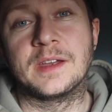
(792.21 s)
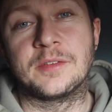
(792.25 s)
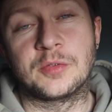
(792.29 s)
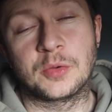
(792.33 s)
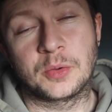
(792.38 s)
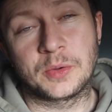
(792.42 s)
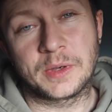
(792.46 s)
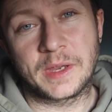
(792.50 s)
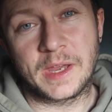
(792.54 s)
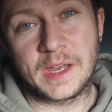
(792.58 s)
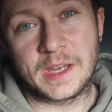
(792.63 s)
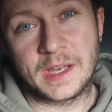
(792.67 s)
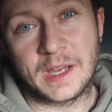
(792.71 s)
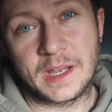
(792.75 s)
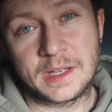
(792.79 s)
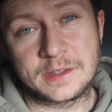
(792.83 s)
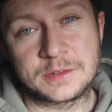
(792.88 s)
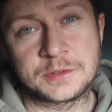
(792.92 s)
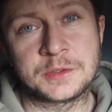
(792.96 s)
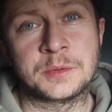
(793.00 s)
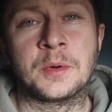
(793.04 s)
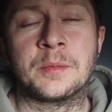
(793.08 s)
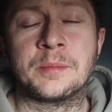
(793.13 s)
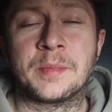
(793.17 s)
If you want to get your
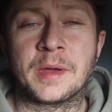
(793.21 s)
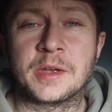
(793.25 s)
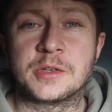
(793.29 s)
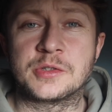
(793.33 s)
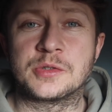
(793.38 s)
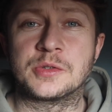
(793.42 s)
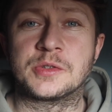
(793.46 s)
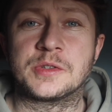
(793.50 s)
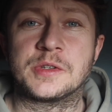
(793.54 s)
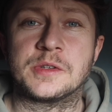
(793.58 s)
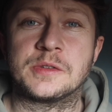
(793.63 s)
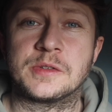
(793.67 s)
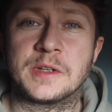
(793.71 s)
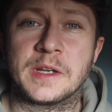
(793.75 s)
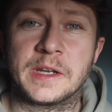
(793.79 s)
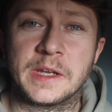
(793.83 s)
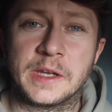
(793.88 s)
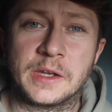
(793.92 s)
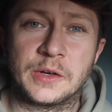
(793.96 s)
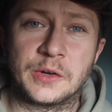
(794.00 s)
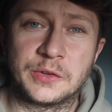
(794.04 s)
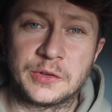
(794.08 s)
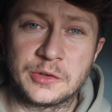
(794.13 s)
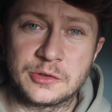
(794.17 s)
hands on one, make sure to use the link
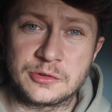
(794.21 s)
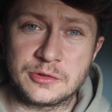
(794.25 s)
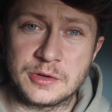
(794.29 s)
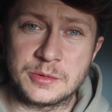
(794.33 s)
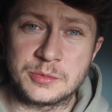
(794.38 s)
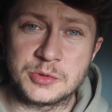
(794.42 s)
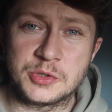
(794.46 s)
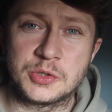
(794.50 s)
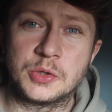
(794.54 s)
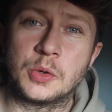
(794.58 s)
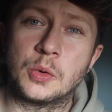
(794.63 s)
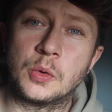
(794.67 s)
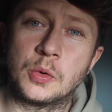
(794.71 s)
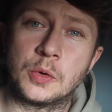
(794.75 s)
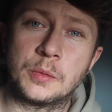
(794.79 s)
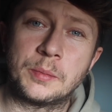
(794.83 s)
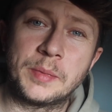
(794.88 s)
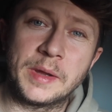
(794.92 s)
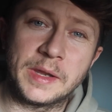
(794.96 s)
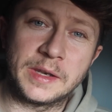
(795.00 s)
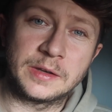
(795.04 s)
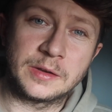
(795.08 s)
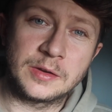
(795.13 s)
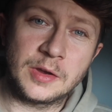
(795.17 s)
in our description or
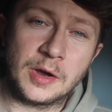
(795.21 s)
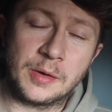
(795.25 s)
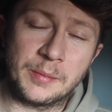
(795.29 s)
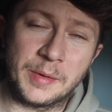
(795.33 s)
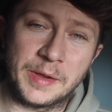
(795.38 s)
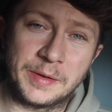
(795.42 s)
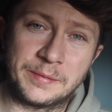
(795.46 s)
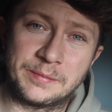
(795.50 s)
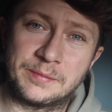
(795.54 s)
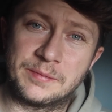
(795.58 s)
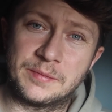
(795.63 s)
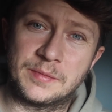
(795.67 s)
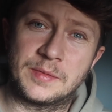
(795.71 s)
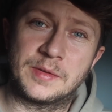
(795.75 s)
pinned comment.